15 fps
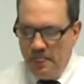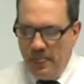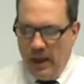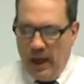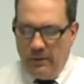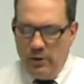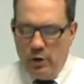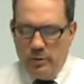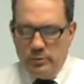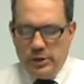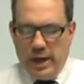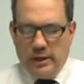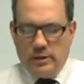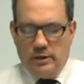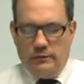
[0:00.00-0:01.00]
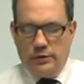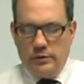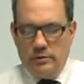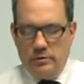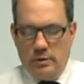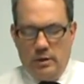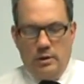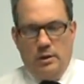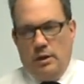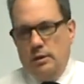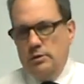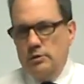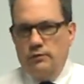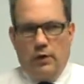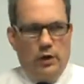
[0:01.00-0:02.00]
And their objectives. Again,
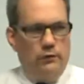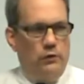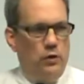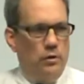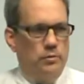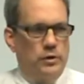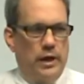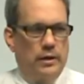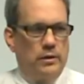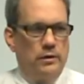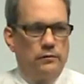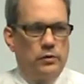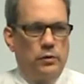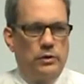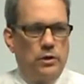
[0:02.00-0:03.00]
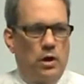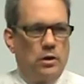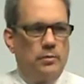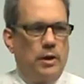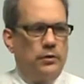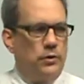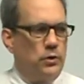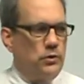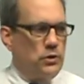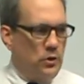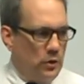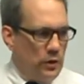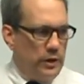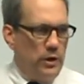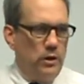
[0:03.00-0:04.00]
just very few objectives. We talked about those
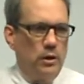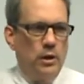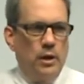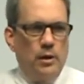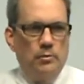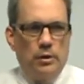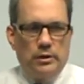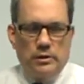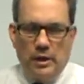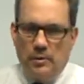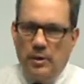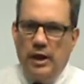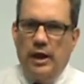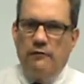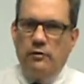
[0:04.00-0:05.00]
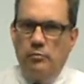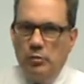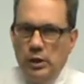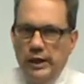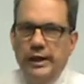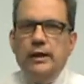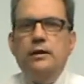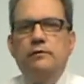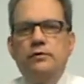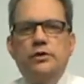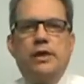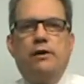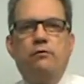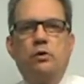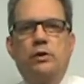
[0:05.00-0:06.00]
earlier, but they may have a blend of
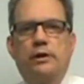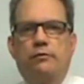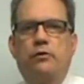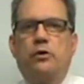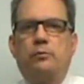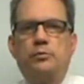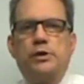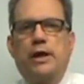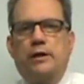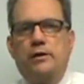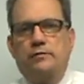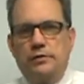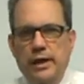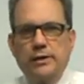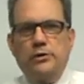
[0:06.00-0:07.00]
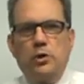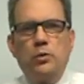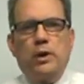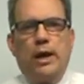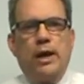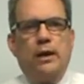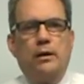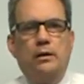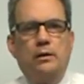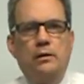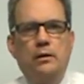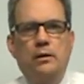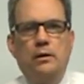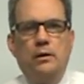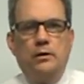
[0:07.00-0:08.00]
several different objectives. That's okay.
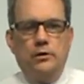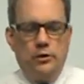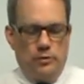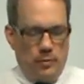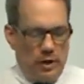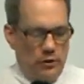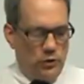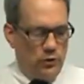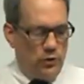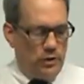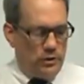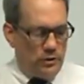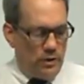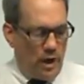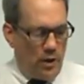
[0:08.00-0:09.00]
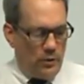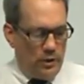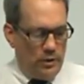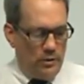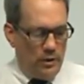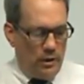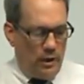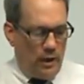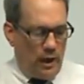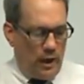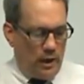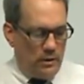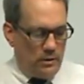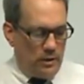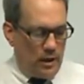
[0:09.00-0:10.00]
Just make sure that it's noted.
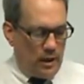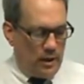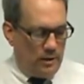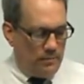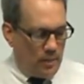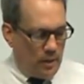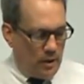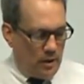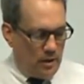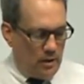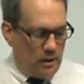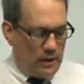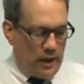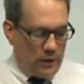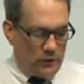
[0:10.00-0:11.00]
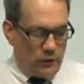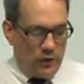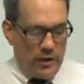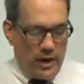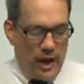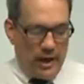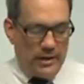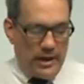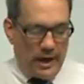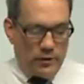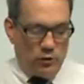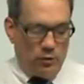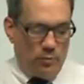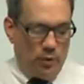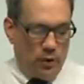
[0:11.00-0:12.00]
And accounts for
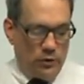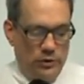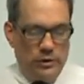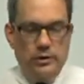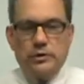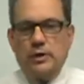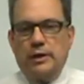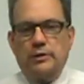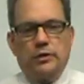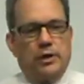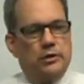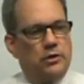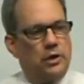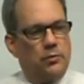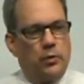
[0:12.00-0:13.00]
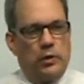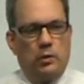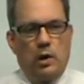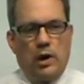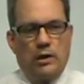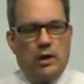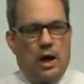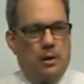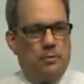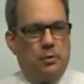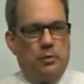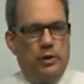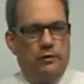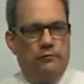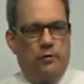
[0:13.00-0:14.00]
non-natural persons, like I say, it's going to require
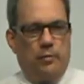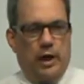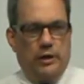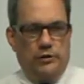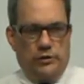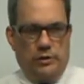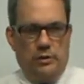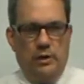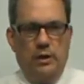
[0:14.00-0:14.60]
comparable information.